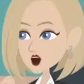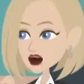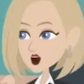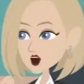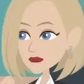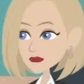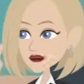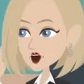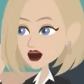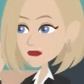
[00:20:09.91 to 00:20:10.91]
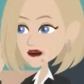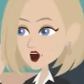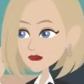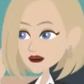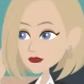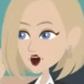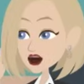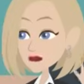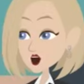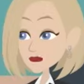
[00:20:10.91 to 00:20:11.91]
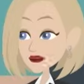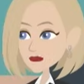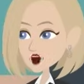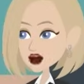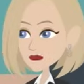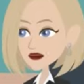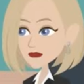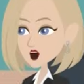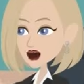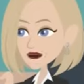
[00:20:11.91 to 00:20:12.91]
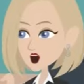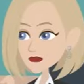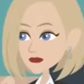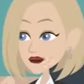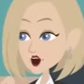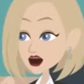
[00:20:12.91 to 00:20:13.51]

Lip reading: so that your listener understands when an action takes place.